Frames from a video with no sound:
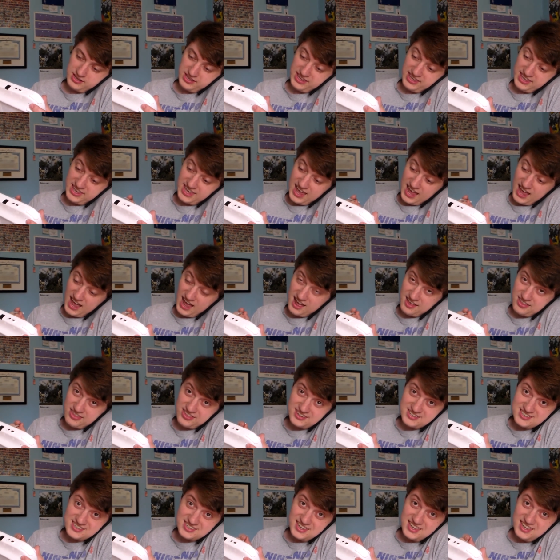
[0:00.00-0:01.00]
Yeah,
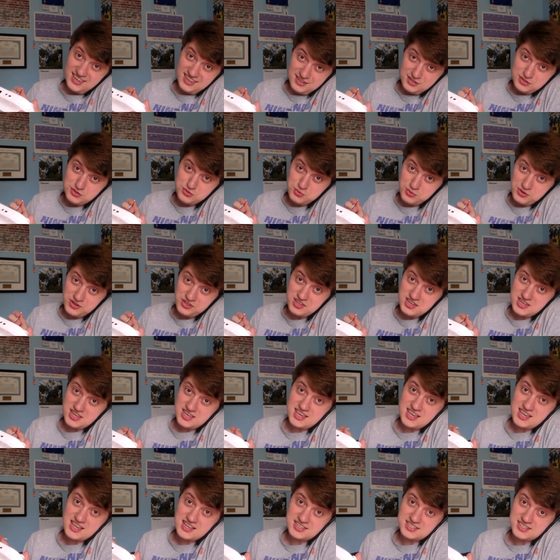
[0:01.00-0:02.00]
this is really
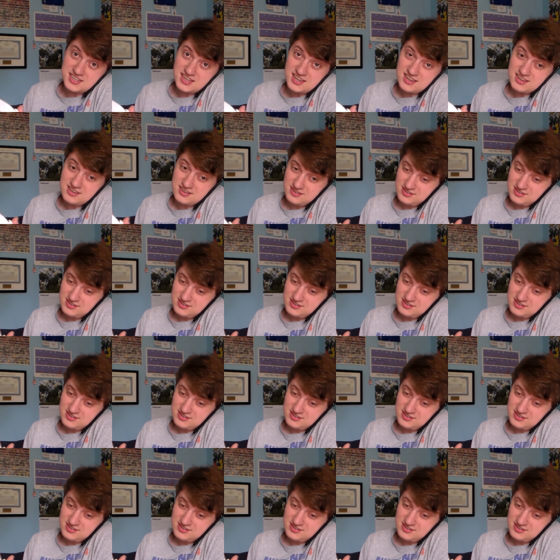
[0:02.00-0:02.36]
easy.